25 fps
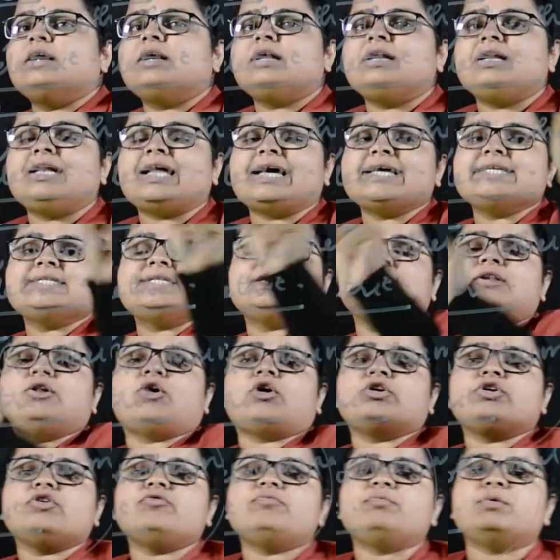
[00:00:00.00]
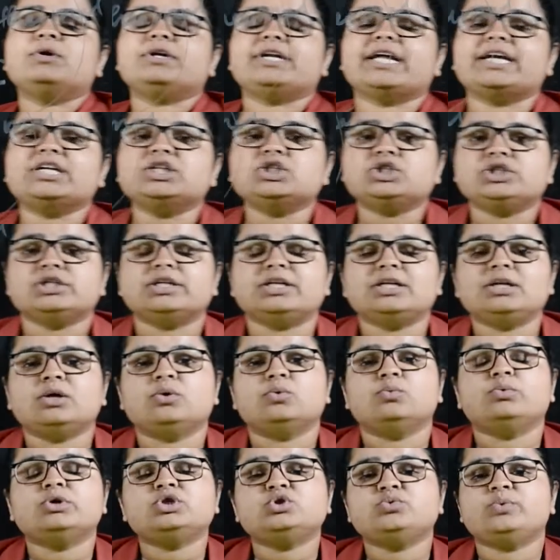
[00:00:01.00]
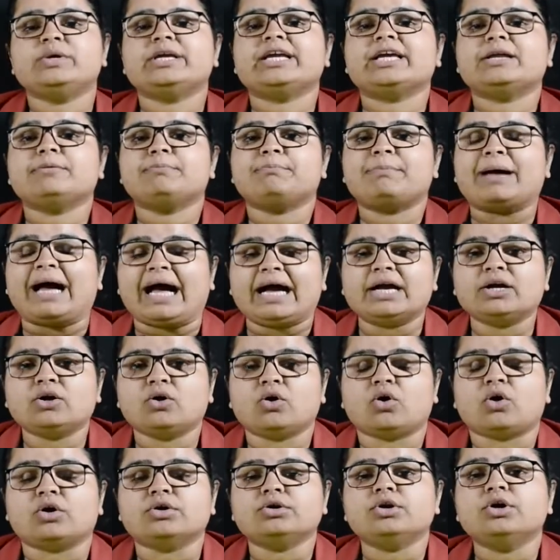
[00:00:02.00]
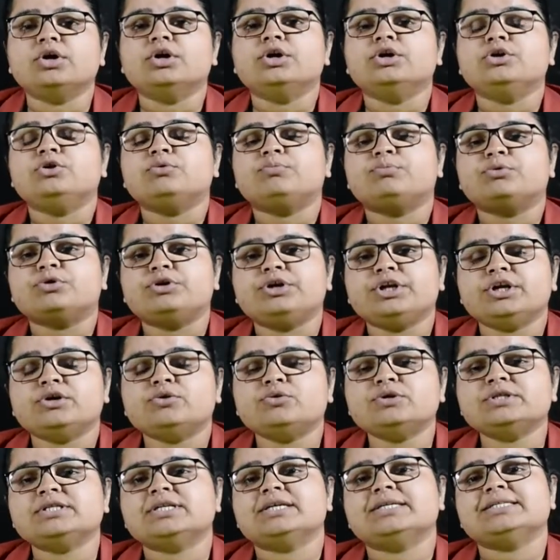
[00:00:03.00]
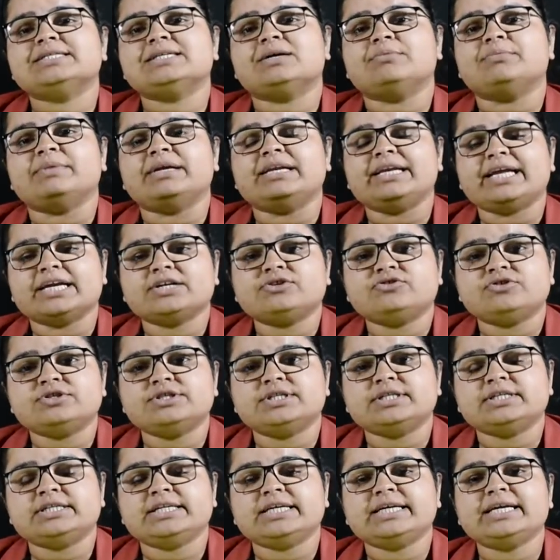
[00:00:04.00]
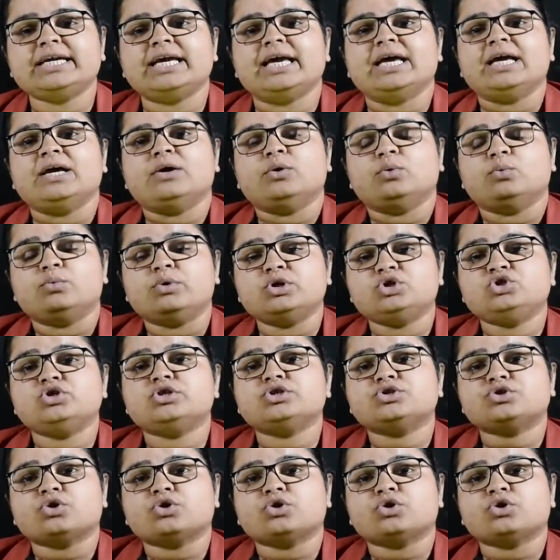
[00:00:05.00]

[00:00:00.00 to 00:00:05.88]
lies a lot of potential which we can bank on to produce some electricity which is